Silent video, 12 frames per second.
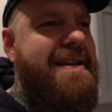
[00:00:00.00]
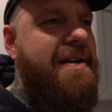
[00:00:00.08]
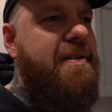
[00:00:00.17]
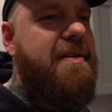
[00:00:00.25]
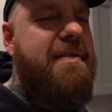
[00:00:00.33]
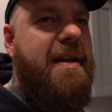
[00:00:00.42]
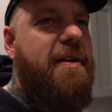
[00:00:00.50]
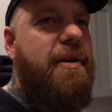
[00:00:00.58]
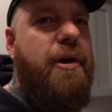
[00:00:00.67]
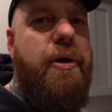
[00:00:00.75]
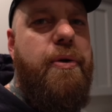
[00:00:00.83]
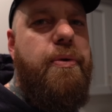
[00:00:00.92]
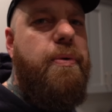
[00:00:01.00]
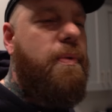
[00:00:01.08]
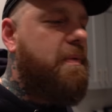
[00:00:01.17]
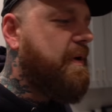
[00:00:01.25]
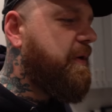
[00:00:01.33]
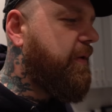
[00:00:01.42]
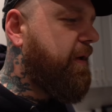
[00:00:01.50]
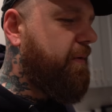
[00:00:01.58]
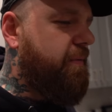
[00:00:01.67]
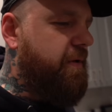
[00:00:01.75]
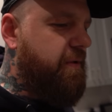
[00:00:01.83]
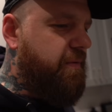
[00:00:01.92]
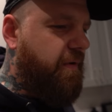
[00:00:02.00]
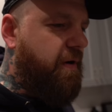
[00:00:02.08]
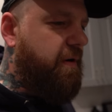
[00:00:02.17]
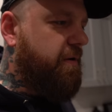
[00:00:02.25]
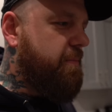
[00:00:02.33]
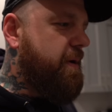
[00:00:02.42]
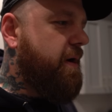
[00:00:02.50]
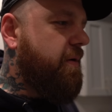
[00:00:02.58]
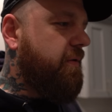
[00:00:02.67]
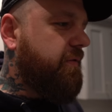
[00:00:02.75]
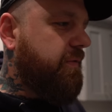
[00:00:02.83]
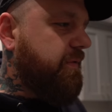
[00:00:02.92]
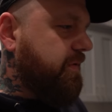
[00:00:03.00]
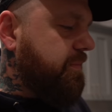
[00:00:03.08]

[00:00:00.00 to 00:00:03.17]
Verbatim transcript: Derek Derek who? You know, like what are you talking about? So I was